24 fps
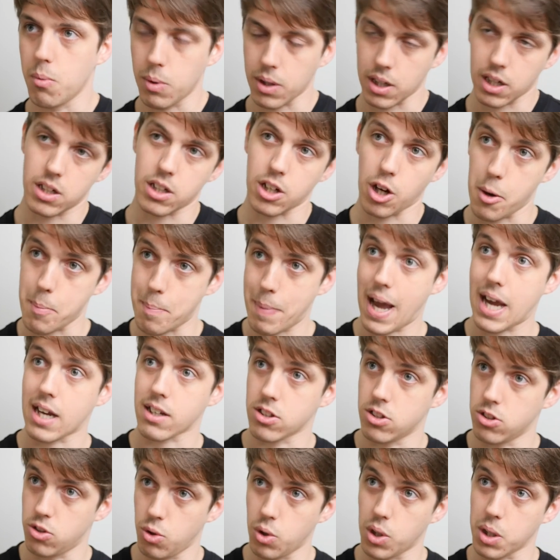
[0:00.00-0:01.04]
We're going to go back
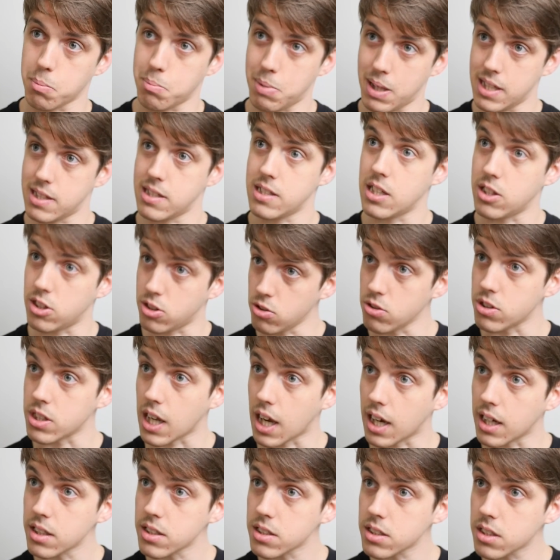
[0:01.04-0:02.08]
to doing PC
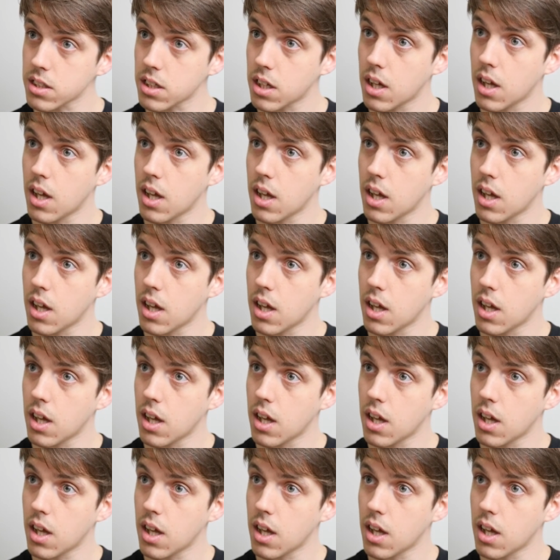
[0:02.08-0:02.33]
enthusiast.